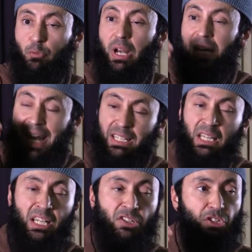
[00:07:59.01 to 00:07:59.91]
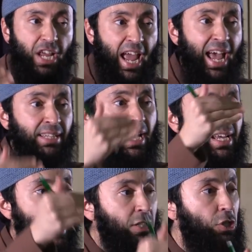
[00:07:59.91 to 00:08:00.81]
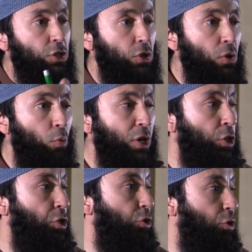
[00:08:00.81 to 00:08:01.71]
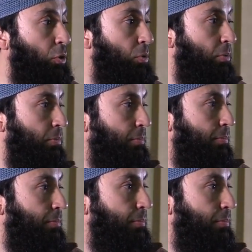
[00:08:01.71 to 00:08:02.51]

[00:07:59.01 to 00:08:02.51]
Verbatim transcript: relentless jihad against you, what should you do?